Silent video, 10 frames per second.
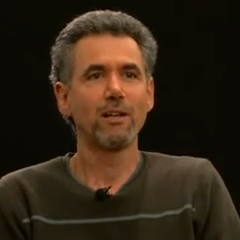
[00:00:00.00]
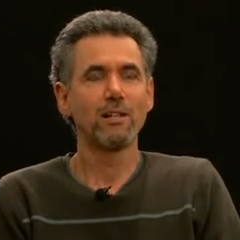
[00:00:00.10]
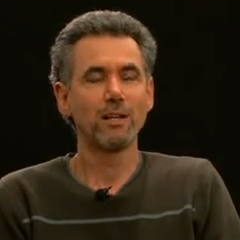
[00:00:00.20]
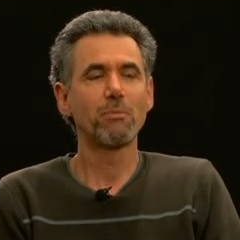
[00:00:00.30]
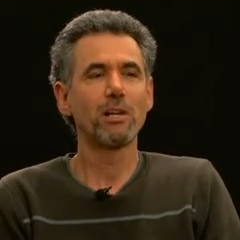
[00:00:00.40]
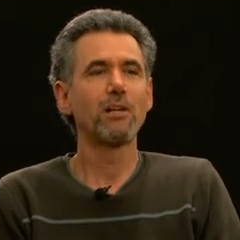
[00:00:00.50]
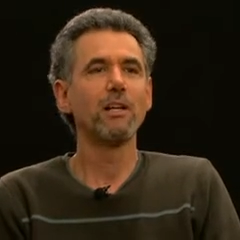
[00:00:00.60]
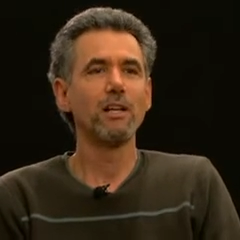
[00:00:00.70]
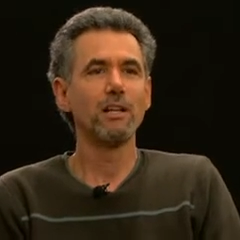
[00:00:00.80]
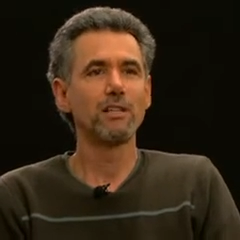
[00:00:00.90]

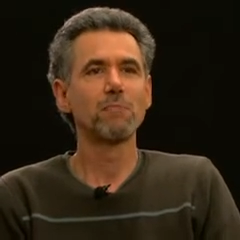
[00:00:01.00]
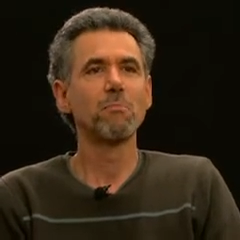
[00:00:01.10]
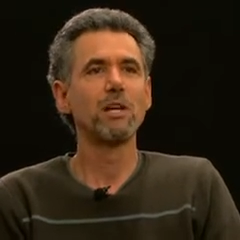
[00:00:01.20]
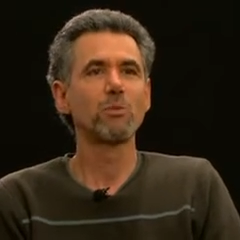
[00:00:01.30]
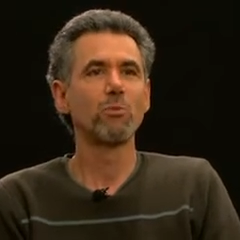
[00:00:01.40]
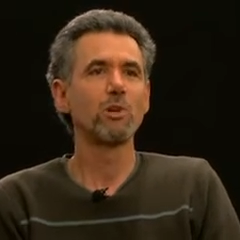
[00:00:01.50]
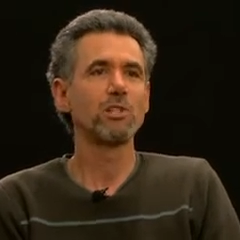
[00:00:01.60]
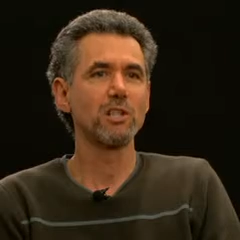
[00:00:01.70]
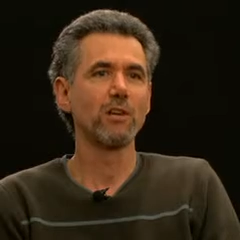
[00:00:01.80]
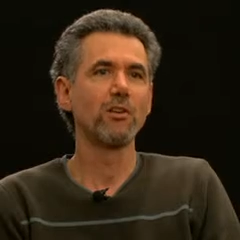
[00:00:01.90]
Typically, it's much more
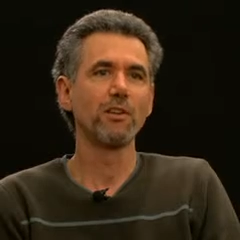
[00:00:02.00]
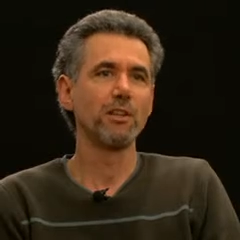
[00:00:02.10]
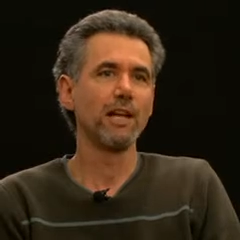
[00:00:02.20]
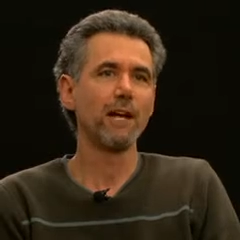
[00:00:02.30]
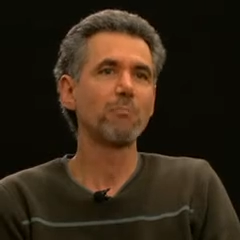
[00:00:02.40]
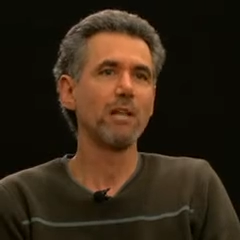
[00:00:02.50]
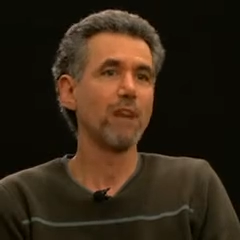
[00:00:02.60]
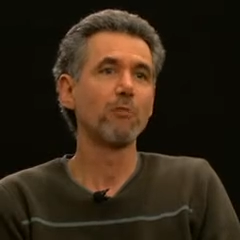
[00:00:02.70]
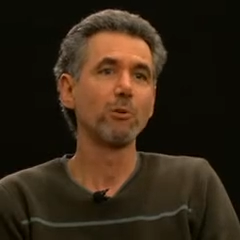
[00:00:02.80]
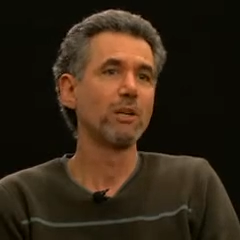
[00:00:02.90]
subtle than that, but
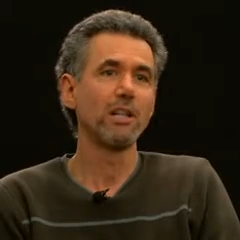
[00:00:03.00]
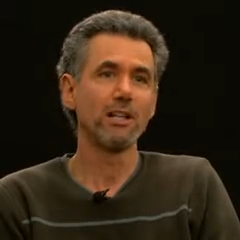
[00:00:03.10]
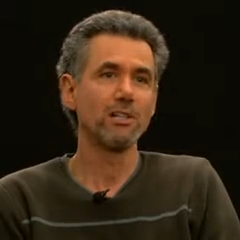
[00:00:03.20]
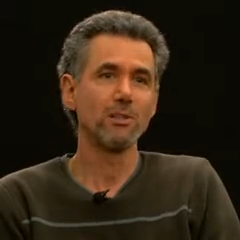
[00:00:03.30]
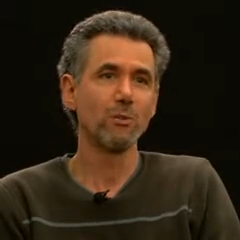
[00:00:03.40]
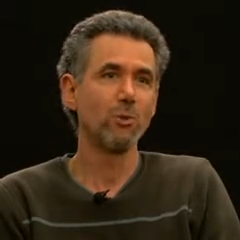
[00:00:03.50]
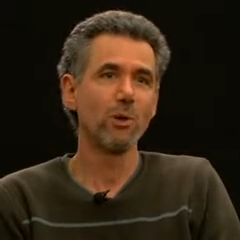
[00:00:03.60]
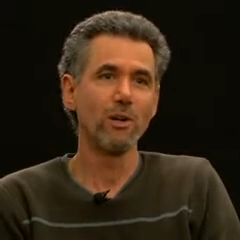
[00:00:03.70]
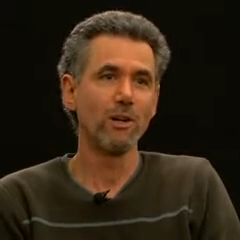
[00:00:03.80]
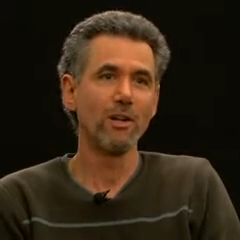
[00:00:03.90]
everyone gets the
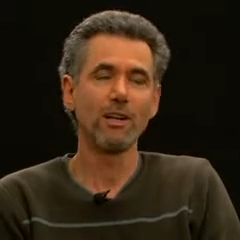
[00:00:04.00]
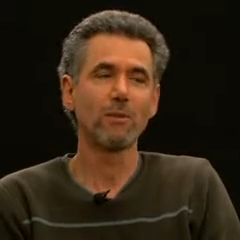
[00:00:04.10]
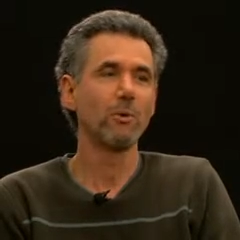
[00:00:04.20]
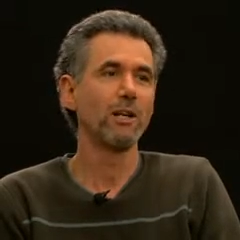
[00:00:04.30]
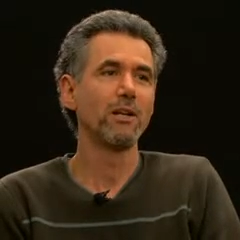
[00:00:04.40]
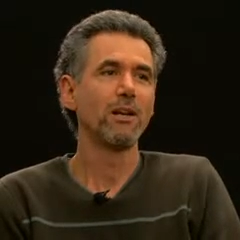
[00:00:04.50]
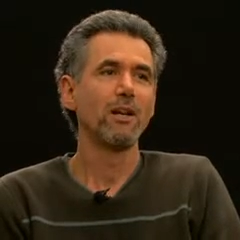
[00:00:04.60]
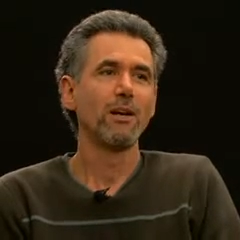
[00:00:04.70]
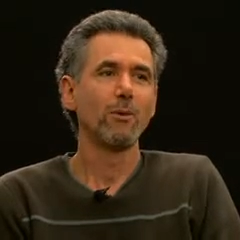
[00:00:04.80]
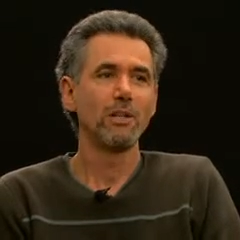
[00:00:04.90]
word. Like when
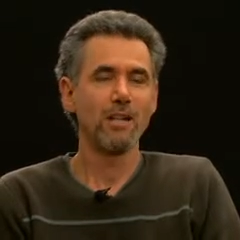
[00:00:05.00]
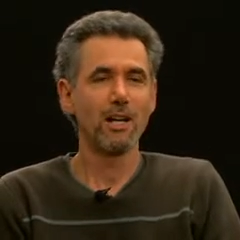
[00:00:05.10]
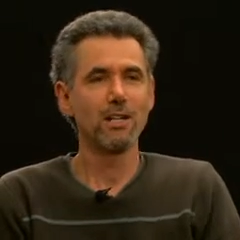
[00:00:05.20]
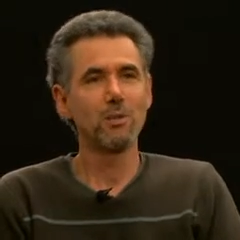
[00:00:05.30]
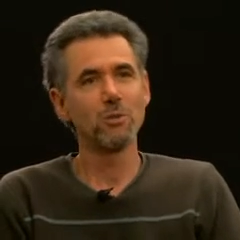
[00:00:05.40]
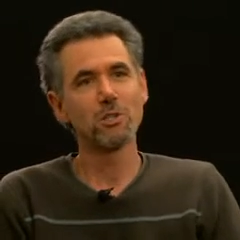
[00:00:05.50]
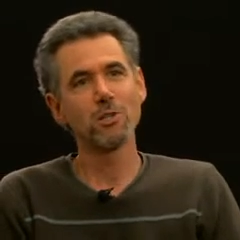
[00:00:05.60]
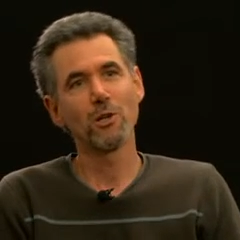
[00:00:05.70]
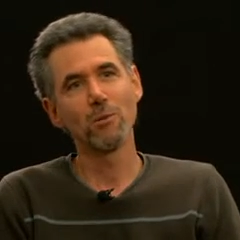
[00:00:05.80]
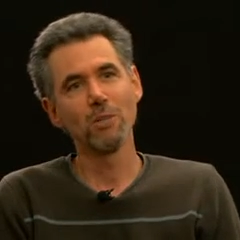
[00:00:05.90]
Donahue was
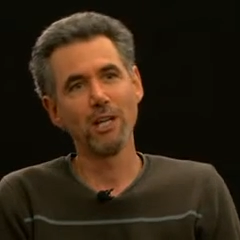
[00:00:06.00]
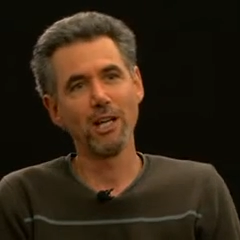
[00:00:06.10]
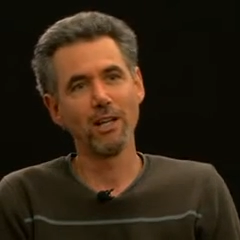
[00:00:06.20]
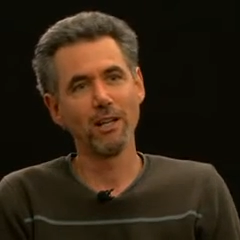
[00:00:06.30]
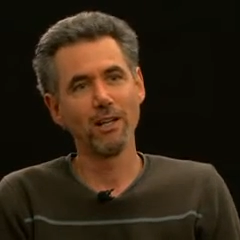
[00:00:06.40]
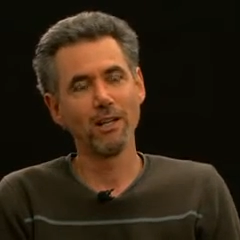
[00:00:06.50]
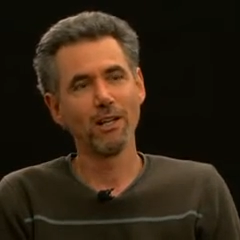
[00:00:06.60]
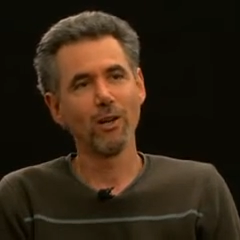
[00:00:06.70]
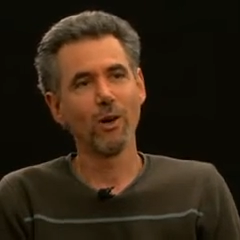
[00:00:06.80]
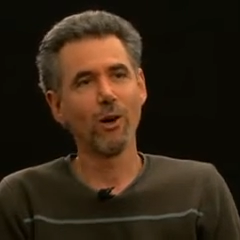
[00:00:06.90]
terminated,
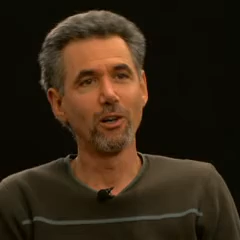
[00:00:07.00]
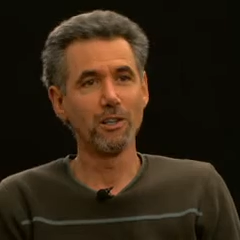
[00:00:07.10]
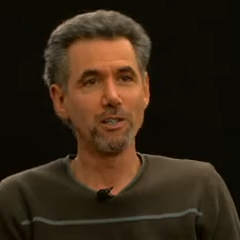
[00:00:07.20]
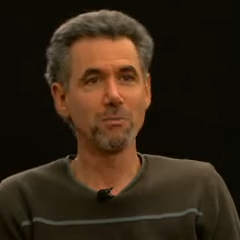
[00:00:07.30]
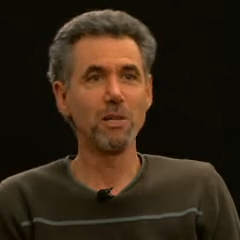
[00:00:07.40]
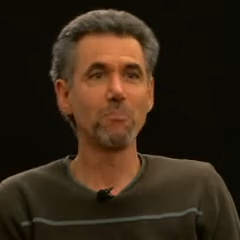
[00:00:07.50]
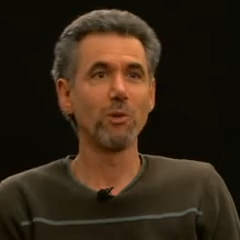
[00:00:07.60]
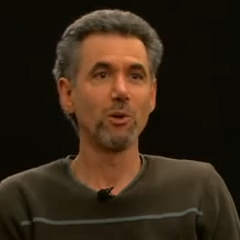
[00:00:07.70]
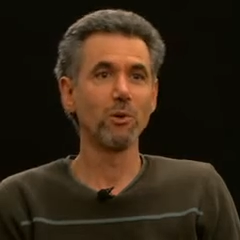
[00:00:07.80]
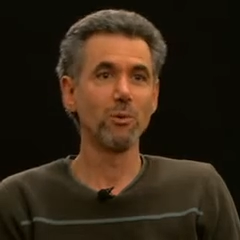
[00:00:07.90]
all of these
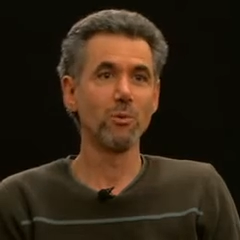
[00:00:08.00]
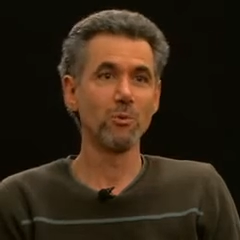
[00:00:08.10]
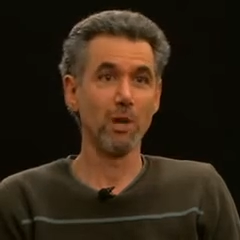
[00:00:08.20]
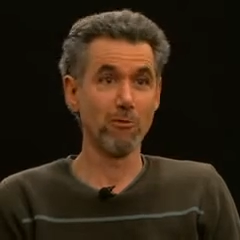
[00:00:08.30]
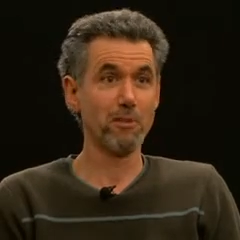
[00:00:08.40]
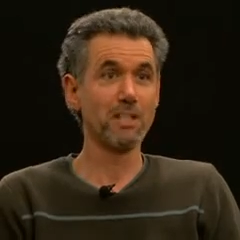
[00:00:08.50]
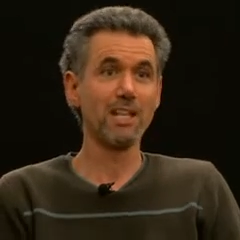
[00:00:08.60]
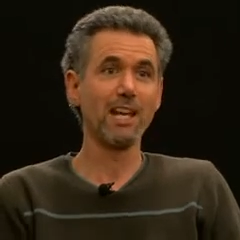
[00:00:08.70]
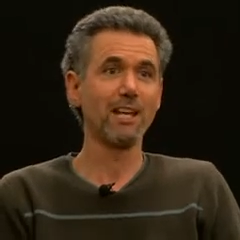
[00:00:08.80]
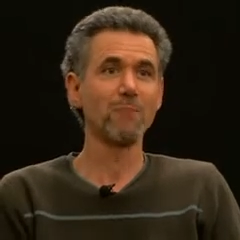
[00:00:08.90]
people who are
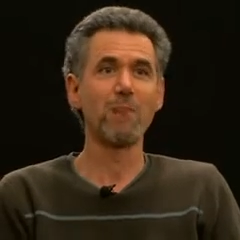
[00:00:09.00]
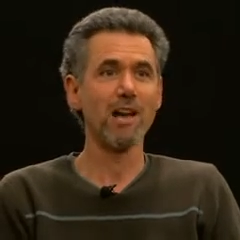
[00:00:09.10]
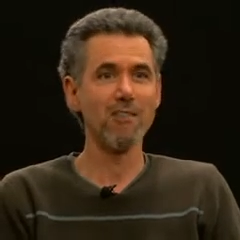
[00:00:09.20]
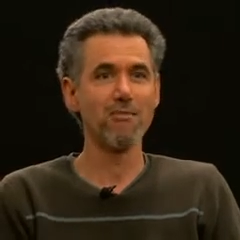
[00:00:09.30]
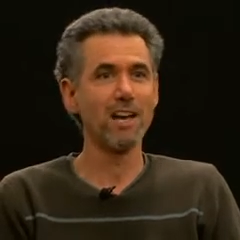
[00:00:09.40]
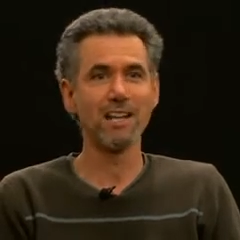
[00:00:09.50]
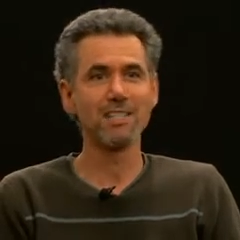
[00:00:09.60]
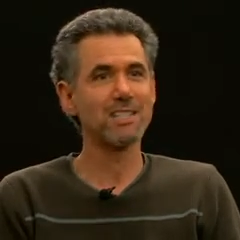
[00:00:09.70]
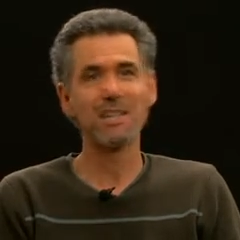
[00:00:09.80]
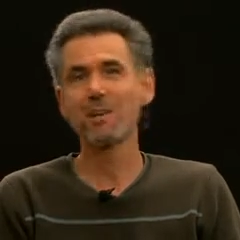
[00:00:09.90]
vindicated by
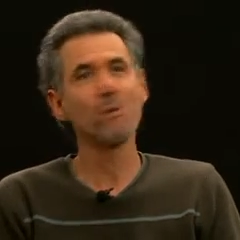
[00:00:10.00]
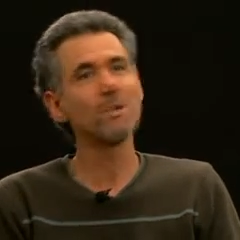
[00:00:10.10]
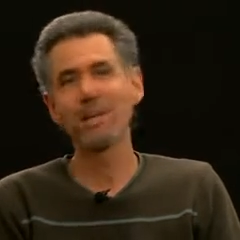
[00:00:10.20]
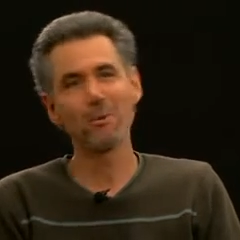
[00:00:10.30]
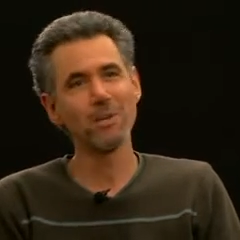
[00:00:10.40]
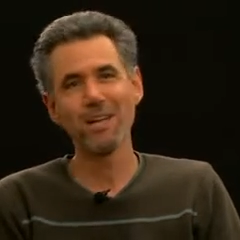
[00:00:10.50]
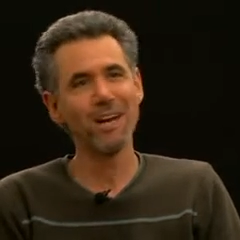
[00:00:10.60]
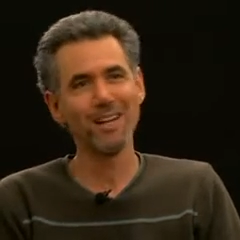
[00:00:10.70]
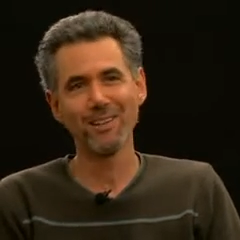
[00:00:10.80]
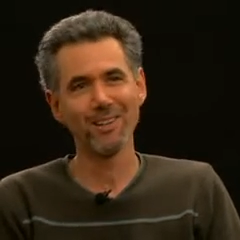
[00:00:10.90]
events, they don't get
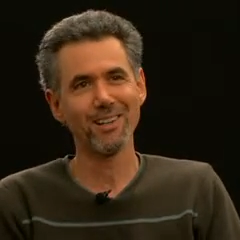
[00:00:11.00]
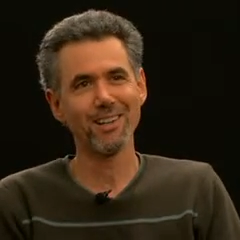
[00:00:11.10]
rehired.